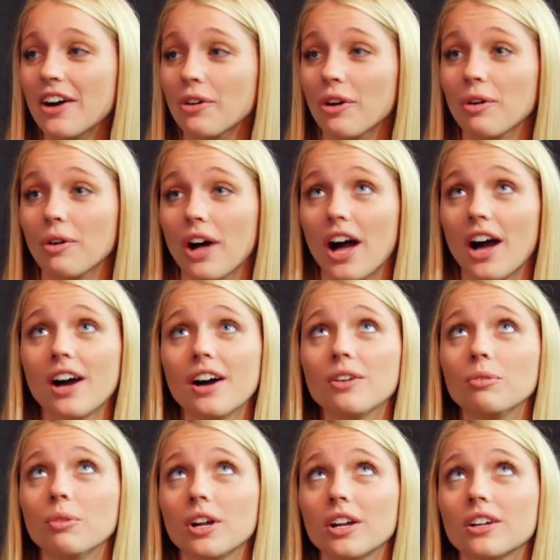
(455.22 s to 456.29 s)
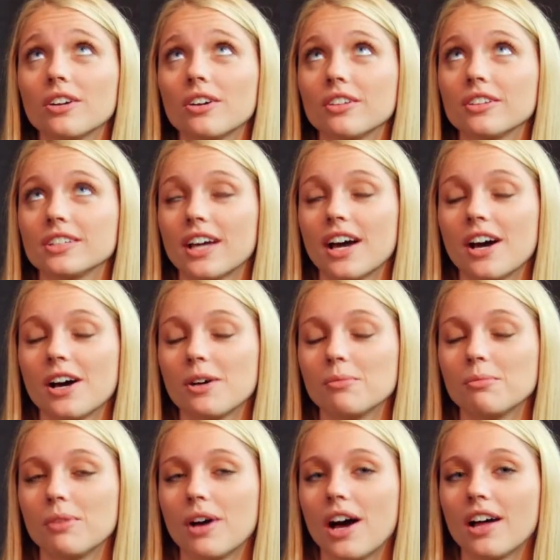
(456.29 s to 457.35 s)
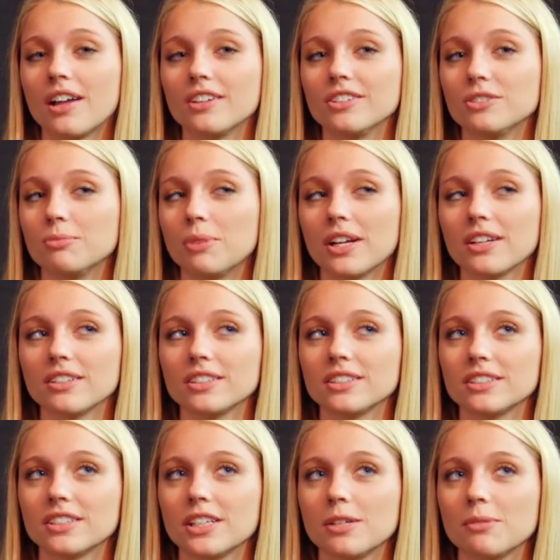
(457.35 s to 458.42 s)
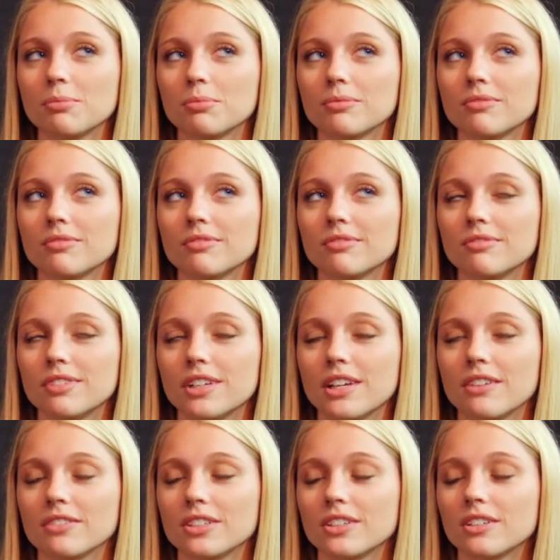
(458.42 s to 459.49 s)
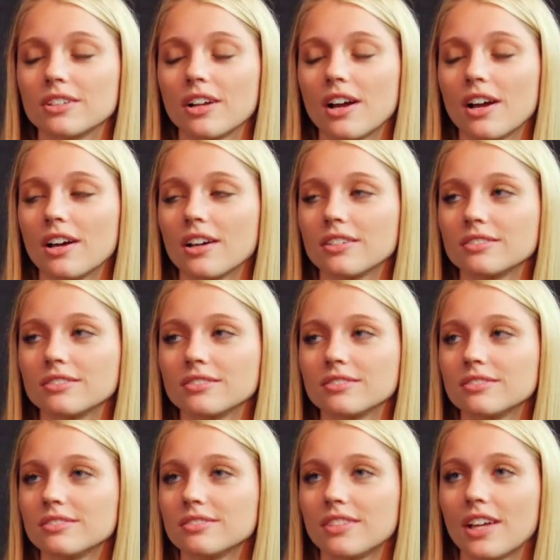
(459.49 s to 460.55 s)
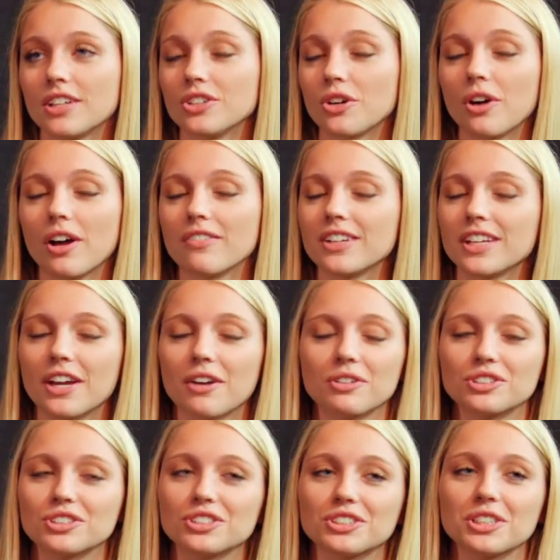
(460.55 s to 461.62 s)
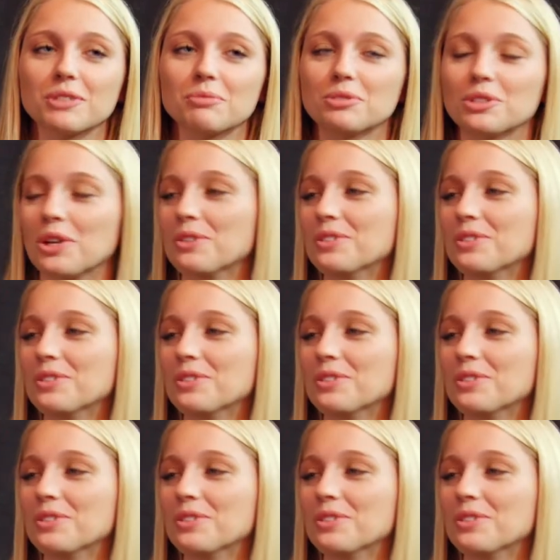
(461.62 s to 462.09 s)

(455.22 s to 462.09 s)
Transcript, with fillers: oh, I work all the time. I barely sleep whenever uh, I don't have any hours to sleep. So